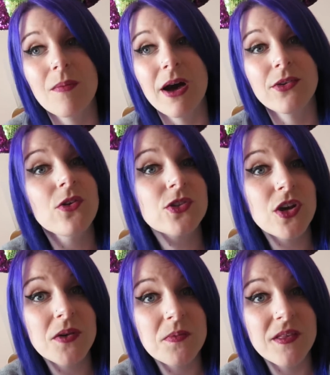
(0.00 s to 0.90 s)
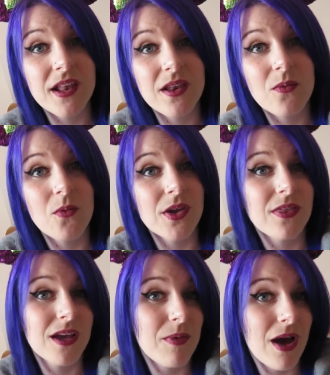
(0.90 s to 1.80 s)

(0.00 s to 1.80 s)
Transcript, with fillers: about your trips and what you think